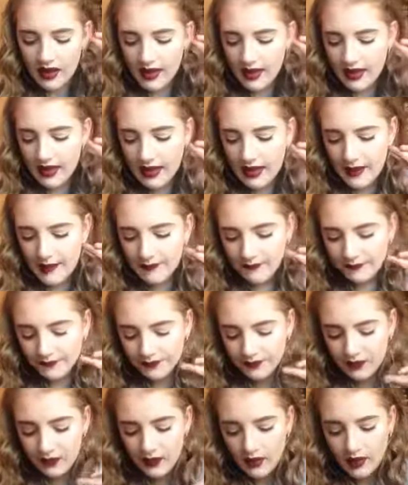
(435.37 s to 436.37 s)

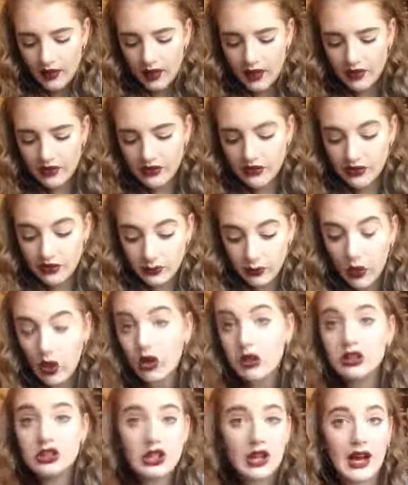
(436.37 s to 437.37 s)
The
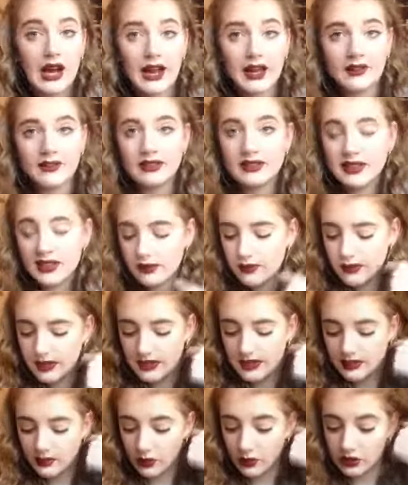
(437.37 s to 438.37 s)
swatch, I have said when
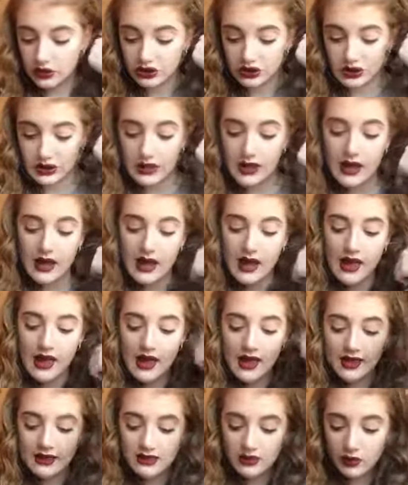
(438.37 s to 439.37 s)
I swatched it,
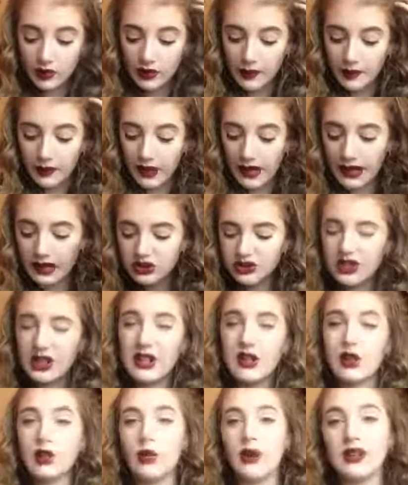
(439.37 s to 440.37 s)
it is quite
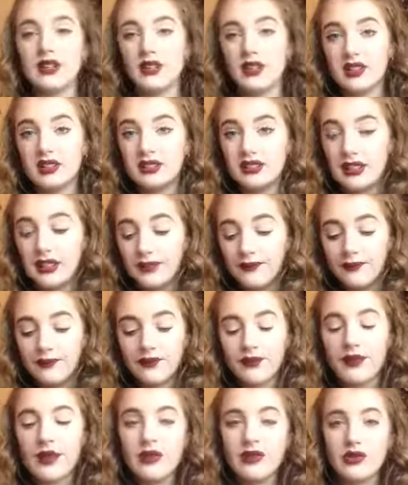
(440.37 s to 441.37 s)
patchy and quite dusty.
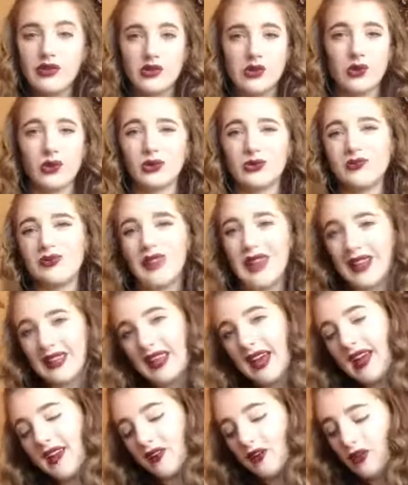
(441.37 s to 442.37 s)
So
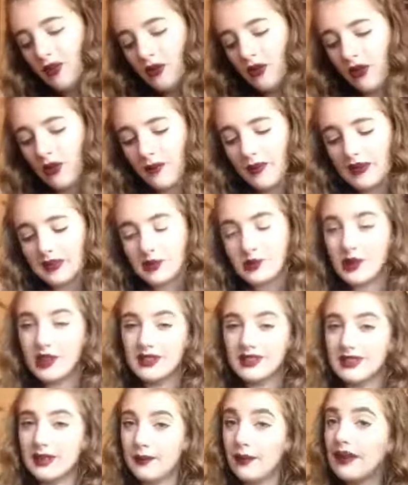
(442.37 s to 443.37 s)
again, not the best
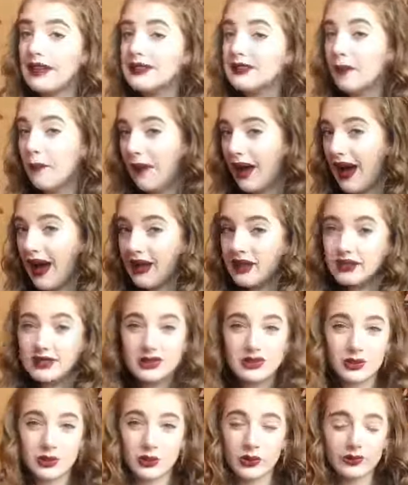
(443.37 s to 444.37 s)
quality, but it's a matte,
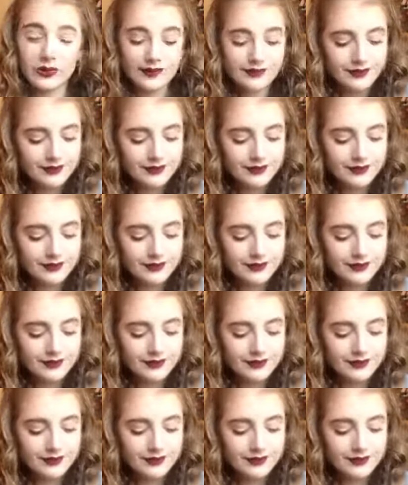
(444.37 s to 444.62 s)
so.